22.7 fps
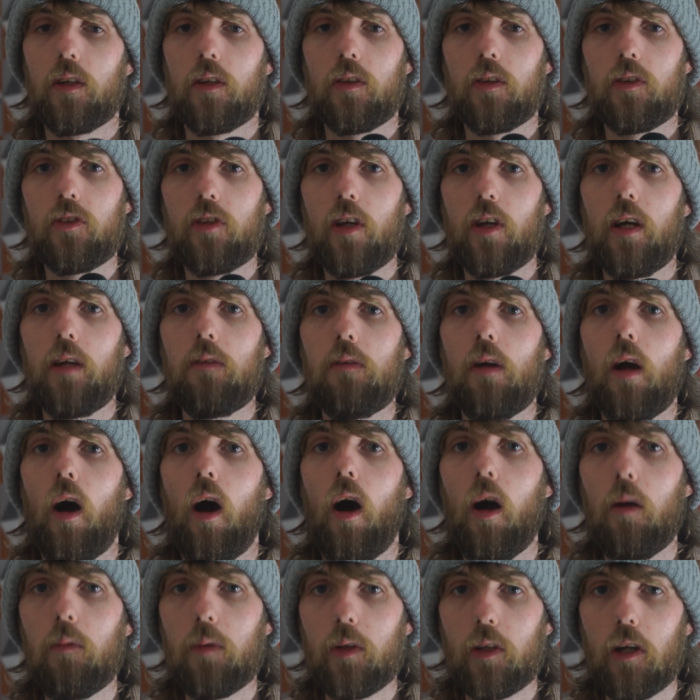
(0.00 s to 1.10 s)
So
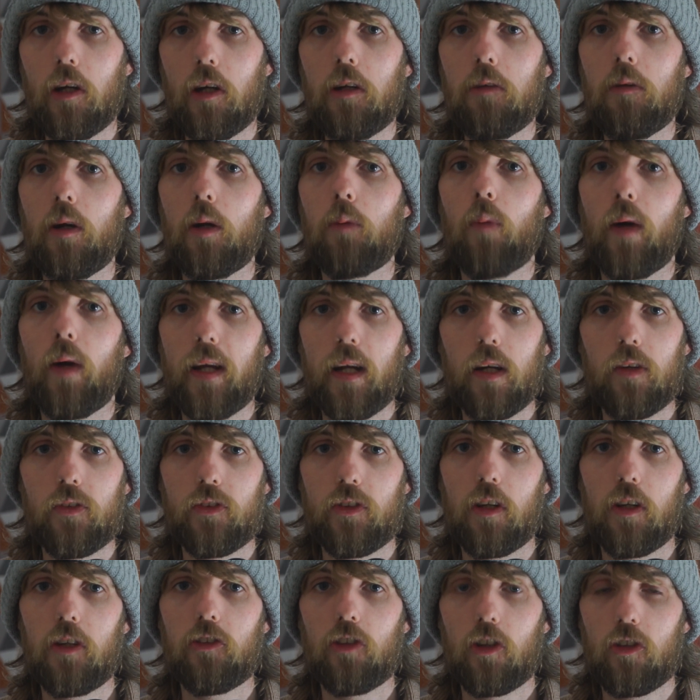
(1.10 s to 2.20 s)
I would go and wait
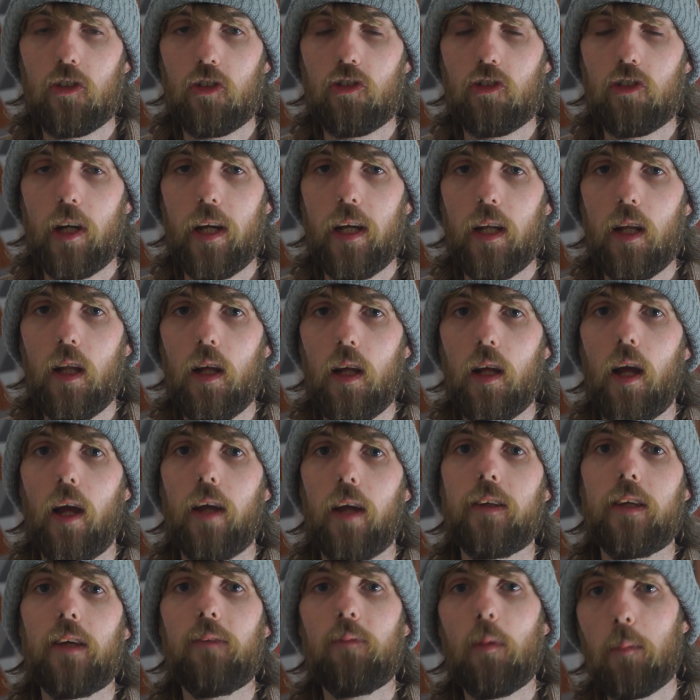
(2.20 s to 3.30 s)
outside John's trailer
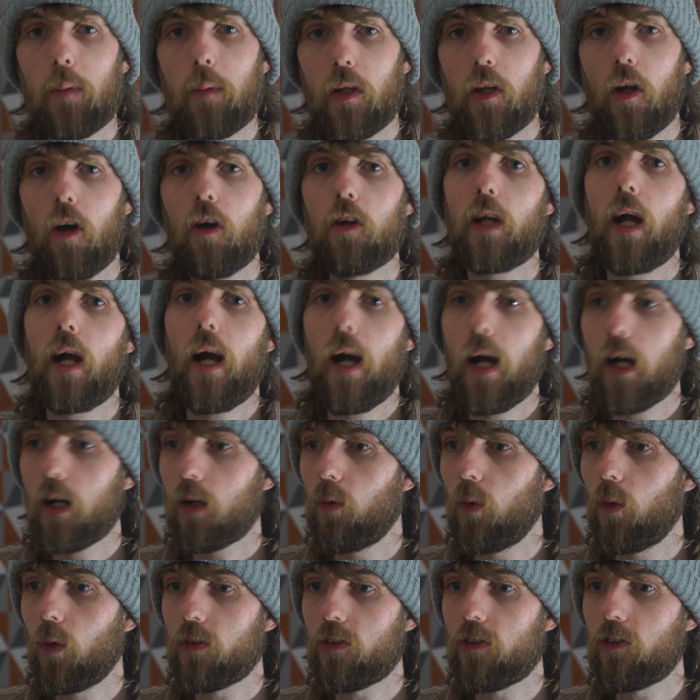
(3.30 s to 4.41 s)
and give him a knock at
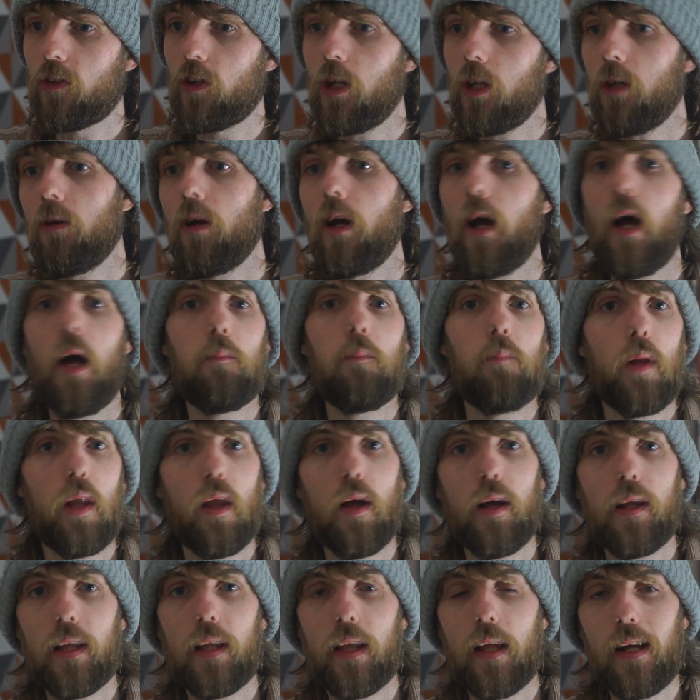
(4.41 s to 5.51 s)
1:45 and
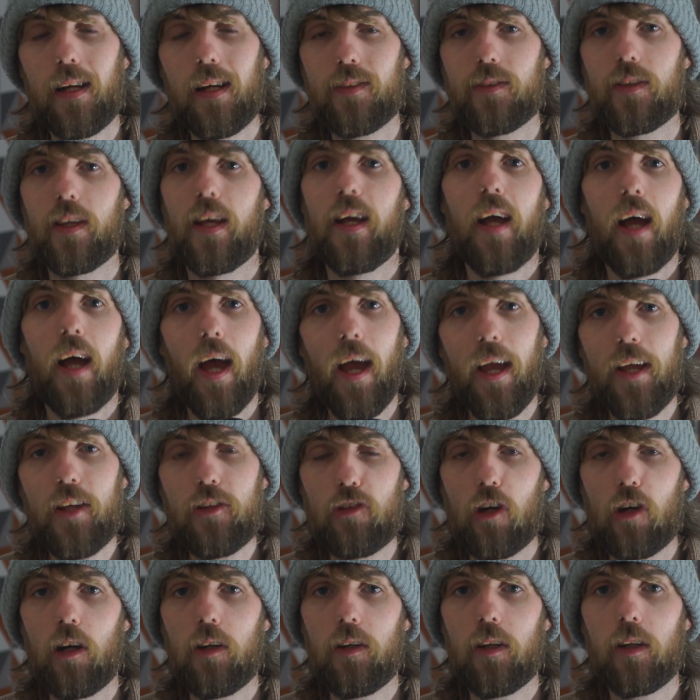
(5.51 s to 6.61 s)
politely ask, "Hey
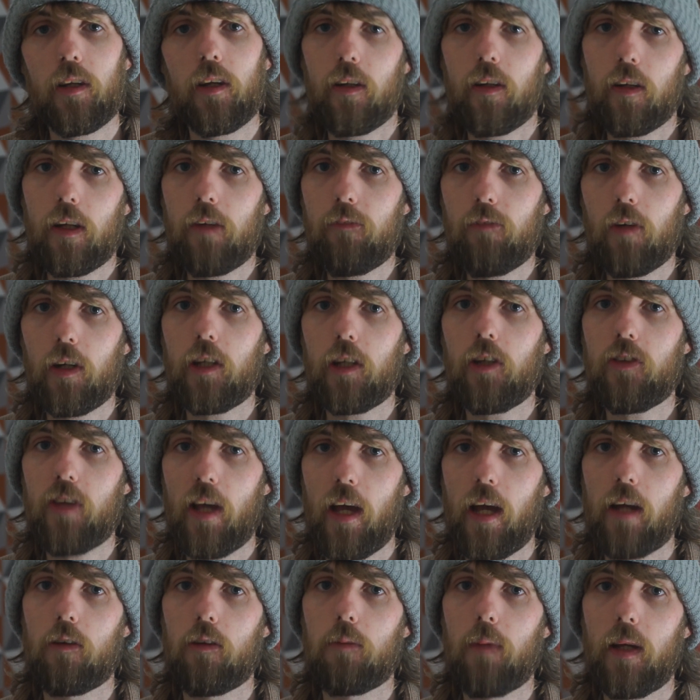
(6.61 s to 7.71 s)
John, can I invite you to
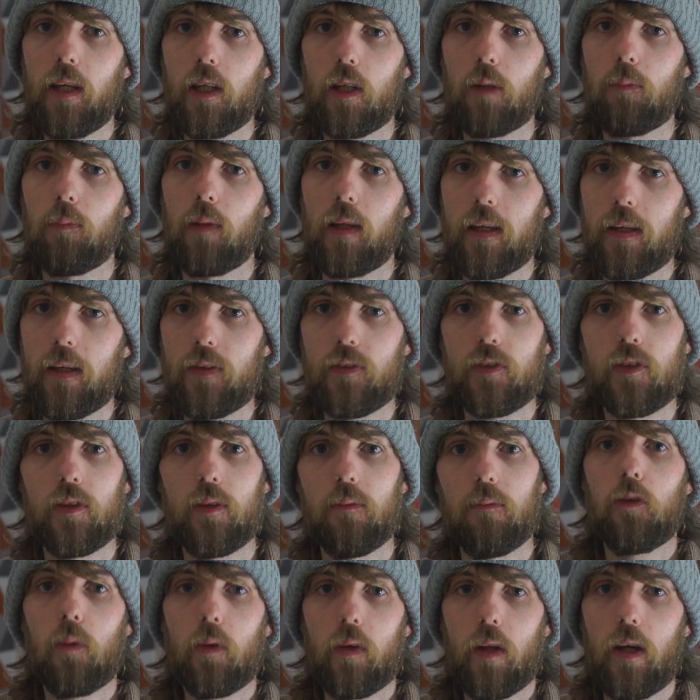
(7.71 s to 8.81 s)
hair and makeup please?"
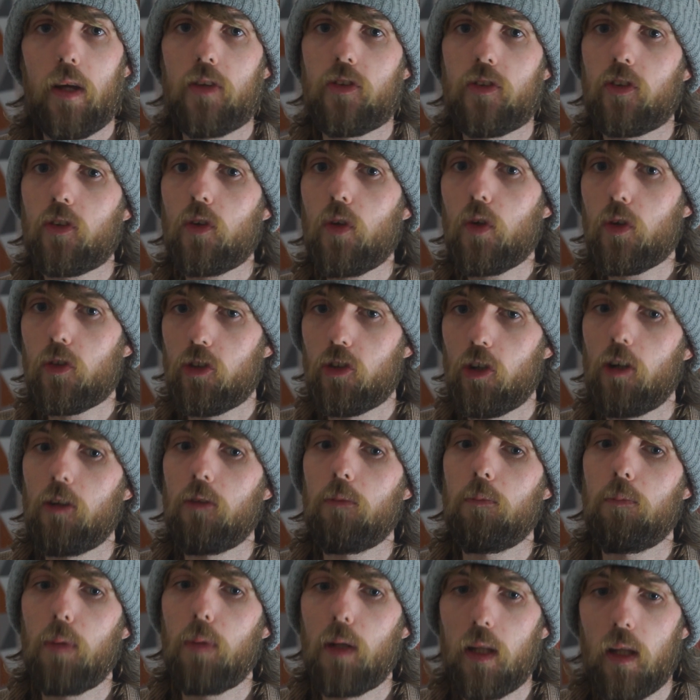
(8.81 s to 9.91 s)
You want to escort John
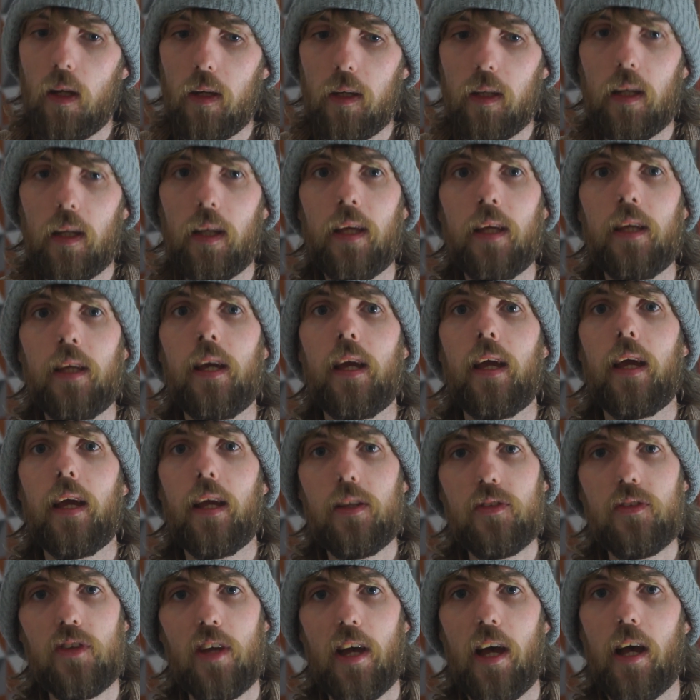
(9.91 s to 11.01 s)
politely
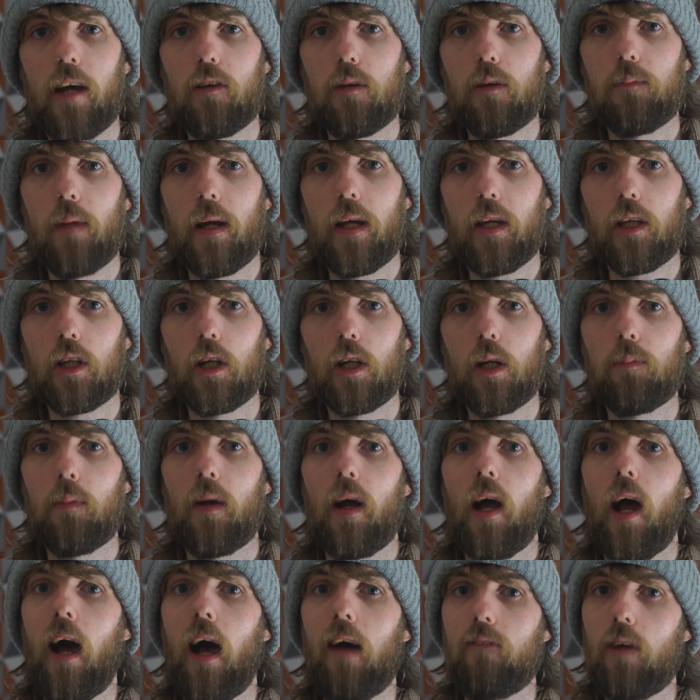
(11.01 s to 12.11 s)
into hair and makeup
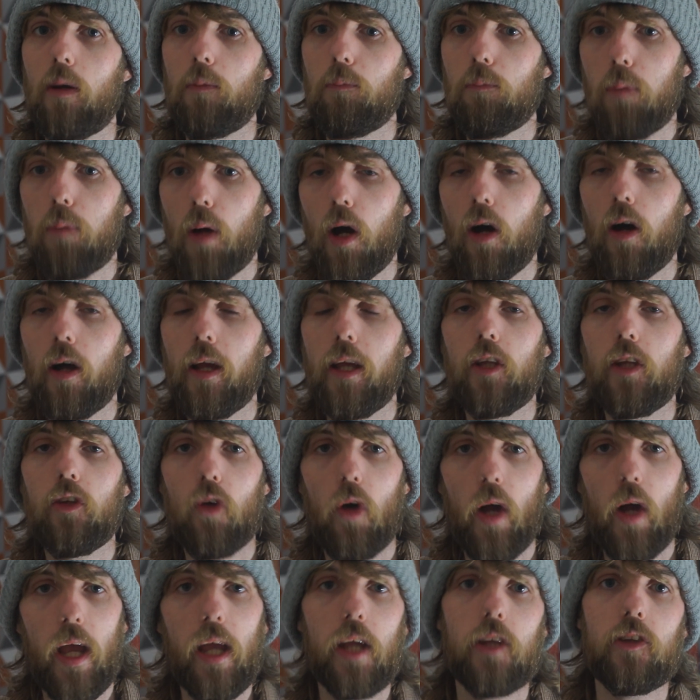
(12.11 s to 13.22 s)
and then put in
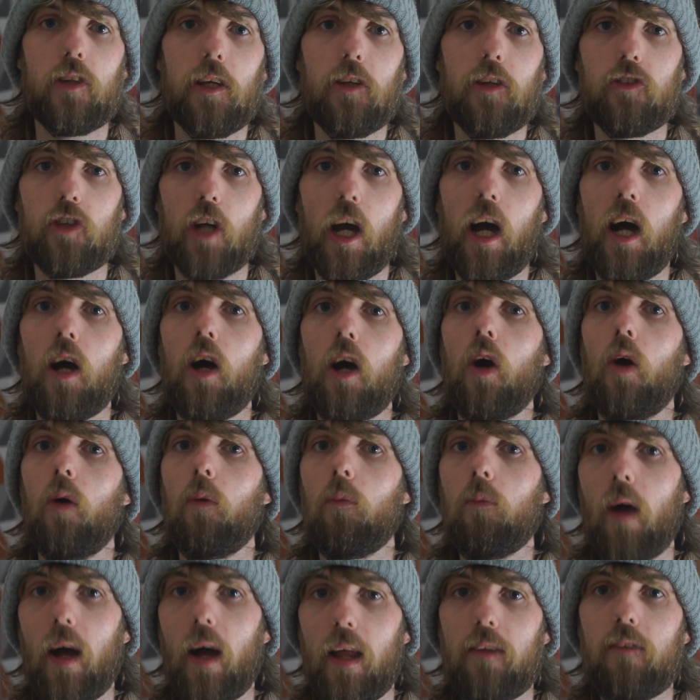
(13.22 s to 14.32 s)
your AD chat
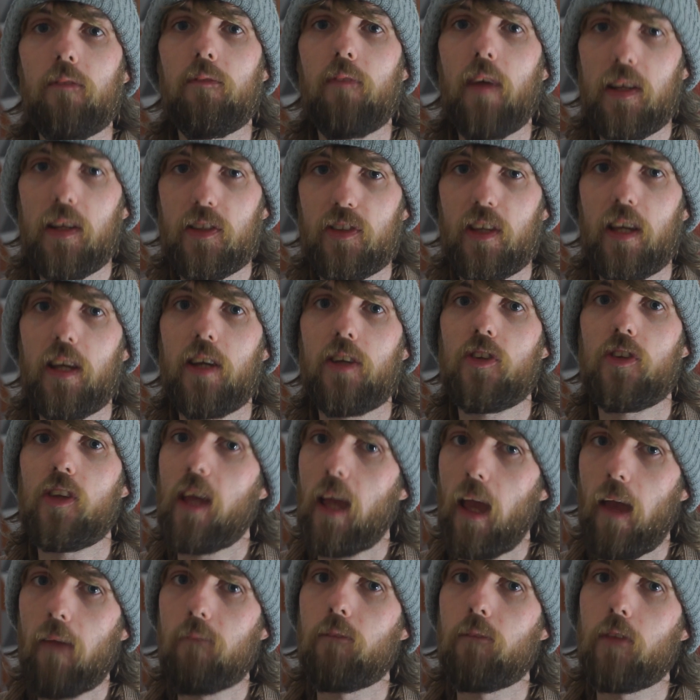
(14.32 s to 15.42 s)
when they sit
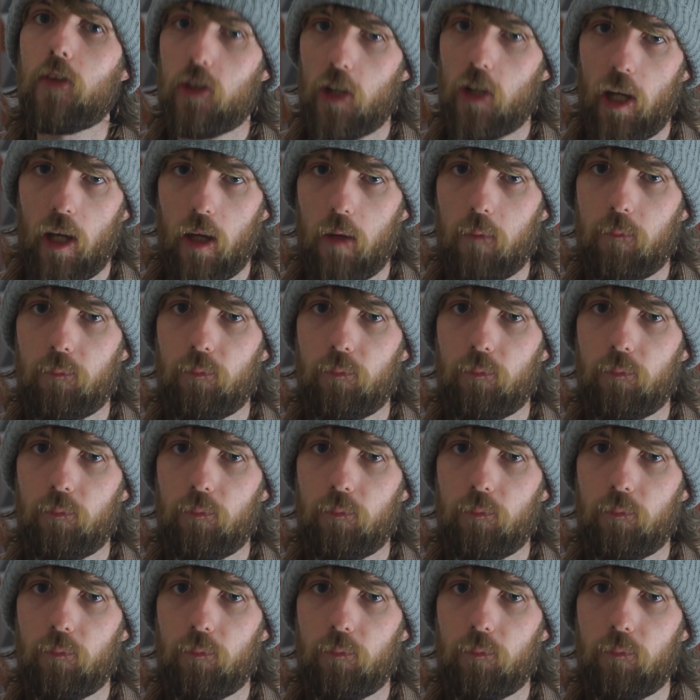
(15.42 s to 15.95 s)
in the chair.